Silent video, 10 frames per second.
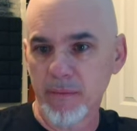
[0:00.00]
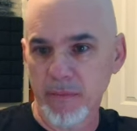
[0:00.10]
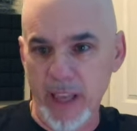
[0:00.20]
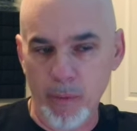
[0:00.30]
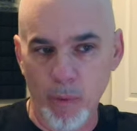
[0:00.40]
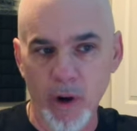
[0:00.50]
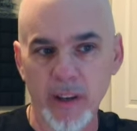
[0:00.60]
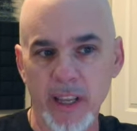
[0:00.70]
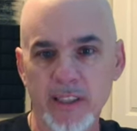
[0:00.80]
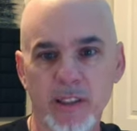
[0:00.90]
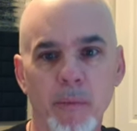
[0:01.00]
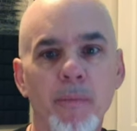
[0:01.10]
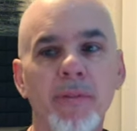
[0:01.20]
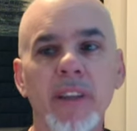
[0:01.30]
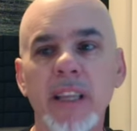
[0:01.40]
like we're that's
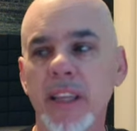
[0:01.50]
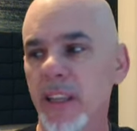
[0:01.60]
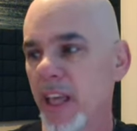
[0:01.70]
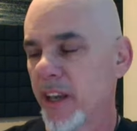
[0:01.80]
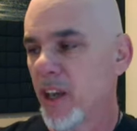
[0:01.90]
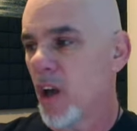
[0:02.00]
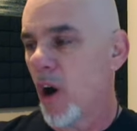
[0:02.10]
completely like